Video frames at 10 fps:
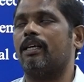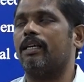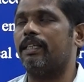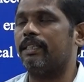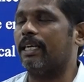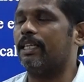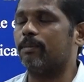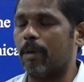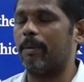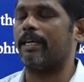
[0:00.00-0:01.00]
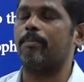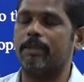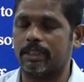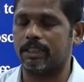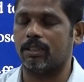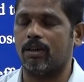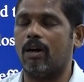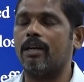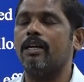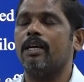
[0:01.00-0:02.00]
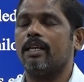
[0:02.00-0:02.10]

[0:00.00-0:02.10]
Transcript: in the traditional public administration, or